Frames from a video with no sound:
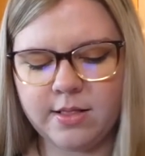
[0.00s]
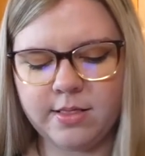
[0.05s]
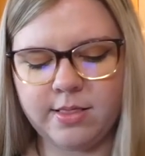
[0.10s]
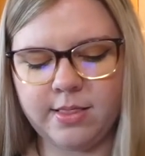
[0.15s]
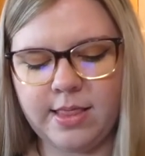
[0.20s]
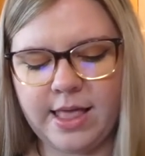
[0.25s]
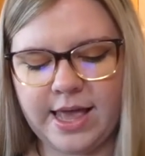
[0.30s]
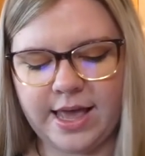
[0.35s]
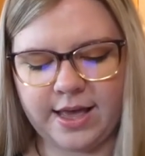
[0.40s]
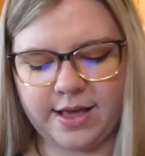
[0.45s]

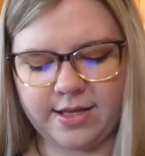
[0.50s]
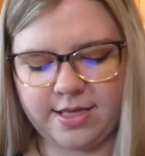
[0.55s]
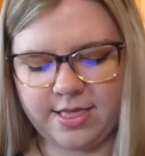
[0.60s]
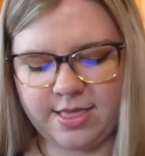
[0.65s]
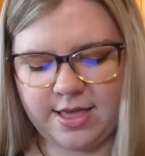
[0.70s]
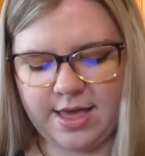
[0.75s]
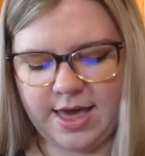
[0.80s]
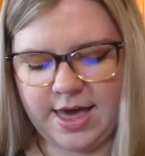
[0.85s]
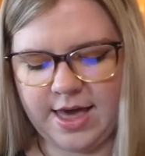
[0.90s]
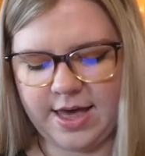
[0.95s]

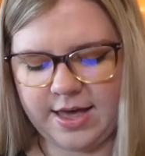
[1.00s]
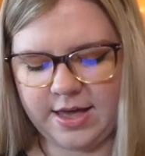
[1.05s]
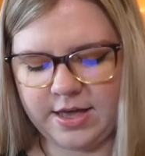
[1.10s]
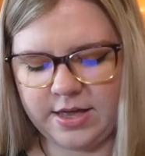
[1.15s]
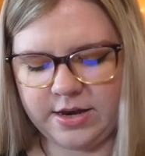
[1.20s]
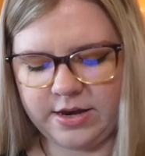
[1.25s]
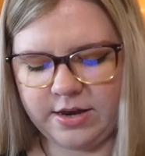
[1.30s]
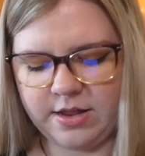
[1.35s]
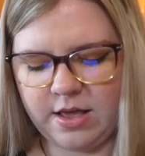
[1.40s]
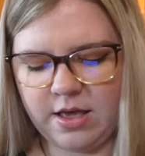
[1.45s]
lakes
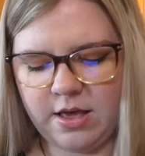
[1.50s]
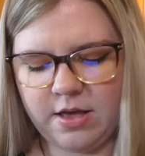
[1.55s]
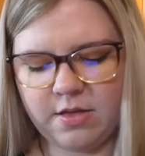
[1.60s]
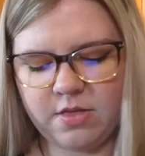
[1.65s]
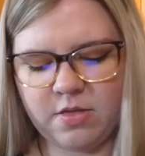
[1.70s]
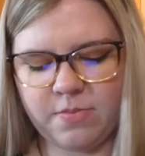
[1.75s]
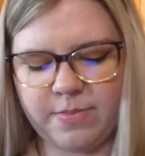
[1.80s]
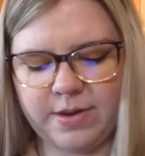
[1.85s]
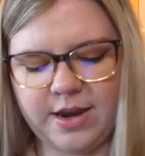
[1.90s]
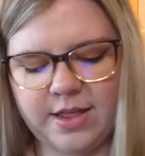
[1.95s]
and
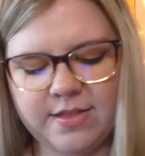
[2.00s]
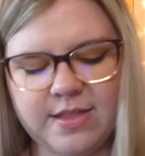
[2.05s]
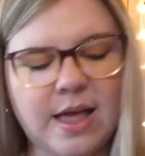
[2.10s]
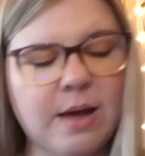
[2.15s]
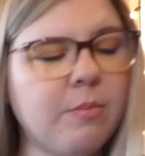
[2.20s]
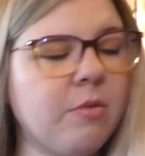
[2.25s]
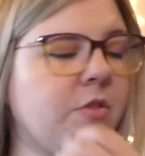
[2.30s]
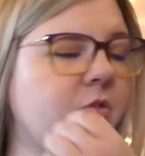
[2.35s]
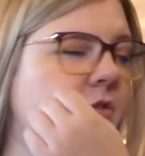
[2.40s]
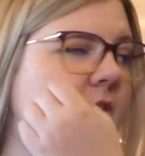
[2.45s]
spending
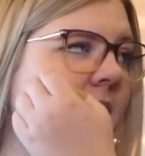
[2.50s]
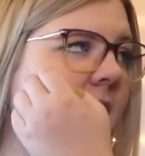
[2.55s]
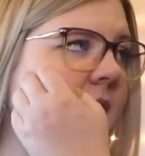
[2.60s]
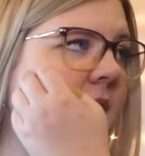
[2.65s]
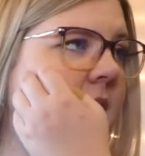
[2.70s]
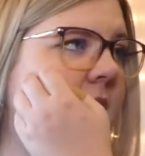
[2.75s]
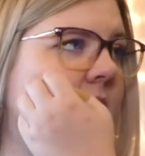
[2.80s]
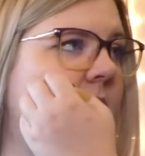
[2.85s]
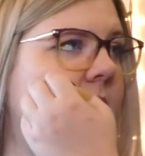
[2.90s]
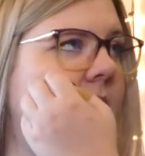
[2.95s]
time with
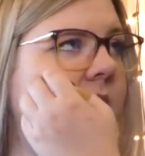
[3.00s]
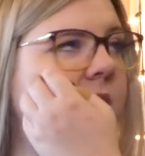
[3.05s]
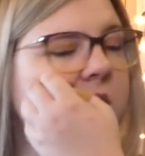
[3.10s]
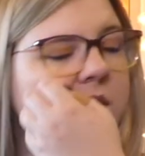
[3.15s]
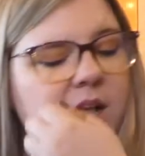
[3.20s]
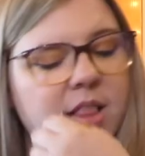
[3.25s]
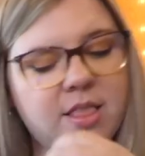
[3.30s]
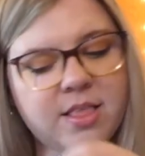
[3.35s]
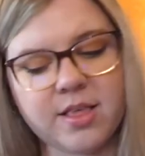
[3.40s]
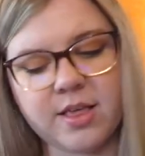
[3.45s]
friends and like
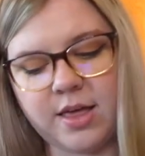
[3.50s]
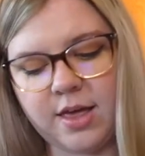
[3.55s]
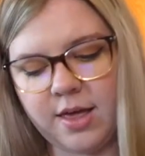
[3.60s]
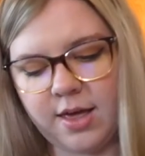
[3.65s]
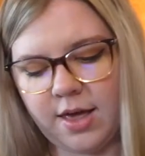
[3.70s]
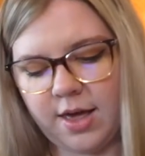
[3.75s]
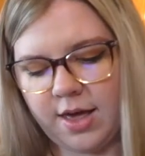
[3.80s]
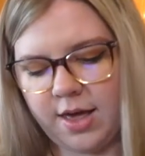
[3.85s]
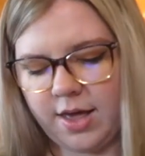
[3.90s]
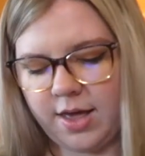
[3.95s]
jet
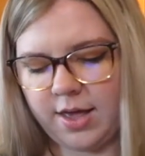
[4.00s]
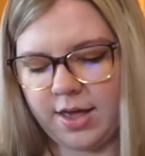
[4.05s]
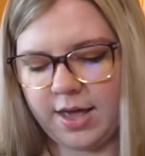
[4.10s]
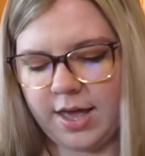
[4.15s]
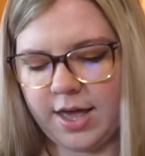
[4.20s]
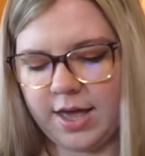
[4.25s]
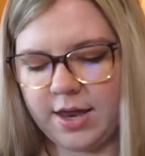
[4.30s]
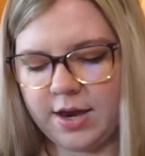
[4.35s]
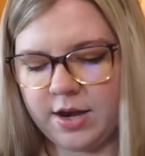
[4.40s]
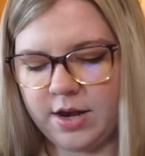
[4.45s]
skiing
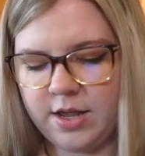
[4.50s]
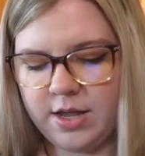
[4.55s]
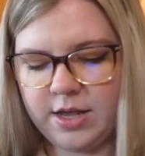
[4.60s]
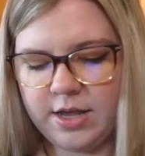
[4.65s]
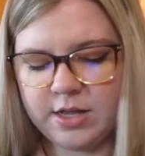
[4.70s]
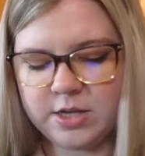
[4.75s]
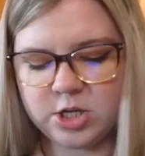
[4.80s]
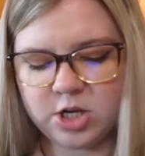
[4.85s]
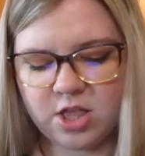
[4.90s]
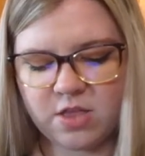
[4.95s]
and
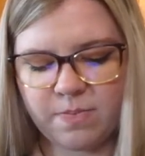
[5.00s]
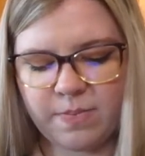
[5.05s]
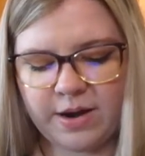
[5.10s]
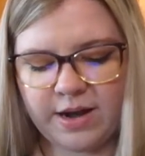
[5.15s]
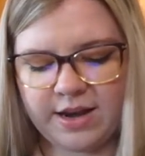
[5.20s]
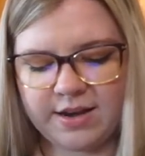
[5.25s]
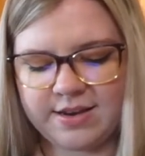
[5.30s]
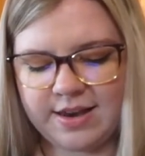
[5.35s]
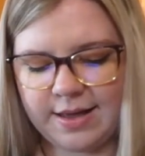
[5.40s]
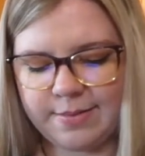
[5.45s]
just
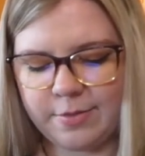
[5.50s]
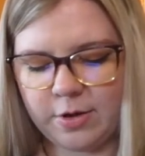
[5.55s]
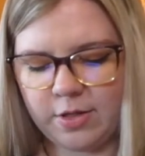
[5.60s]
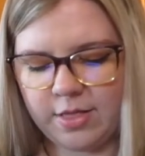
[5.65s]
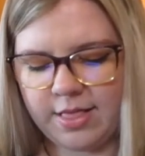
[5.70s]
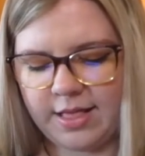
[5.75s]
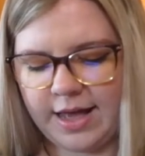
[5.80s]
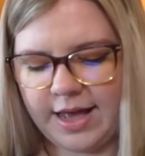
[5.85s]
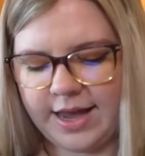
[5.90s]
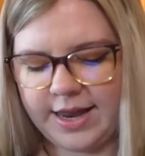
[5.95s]
spending time
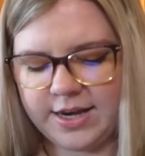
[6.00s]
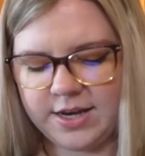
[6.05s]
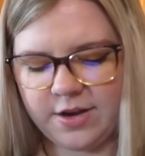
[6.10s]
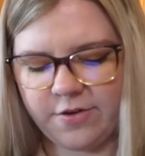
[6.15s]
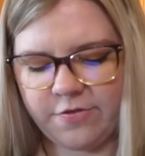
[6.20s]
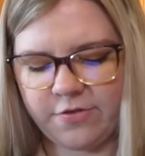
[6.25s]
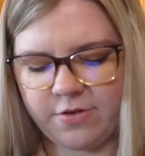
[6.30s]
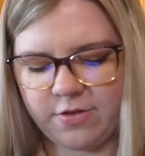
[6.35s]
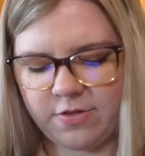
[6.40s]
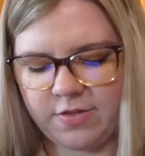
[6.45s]
outside,
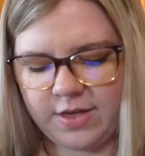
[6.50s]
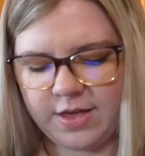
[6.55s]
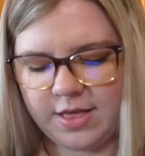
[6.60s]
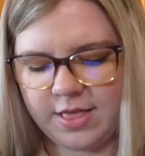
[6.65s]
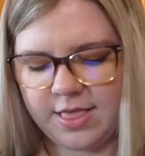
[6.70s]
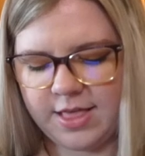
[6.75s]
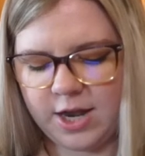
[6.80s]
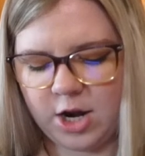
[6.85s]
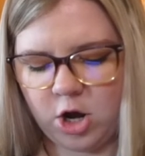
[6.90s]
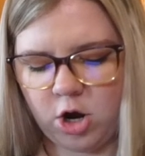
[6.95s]
different
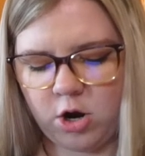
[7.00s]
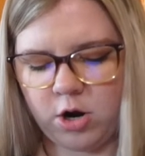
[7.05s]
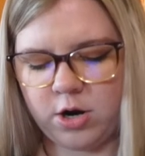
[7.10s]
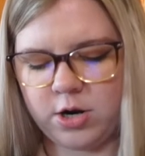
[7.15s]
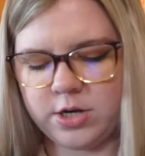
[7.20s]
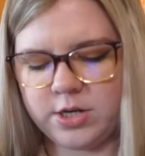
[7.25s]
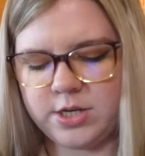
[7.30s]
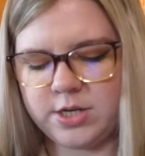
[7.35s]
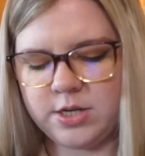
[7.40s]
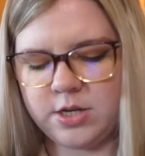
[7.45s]
things that
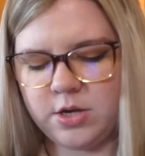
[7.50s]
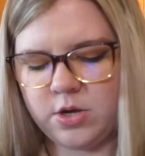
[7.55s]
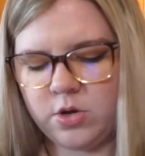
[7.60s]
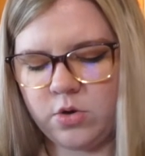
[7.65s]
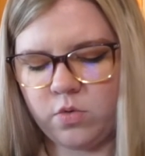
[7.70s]
aren't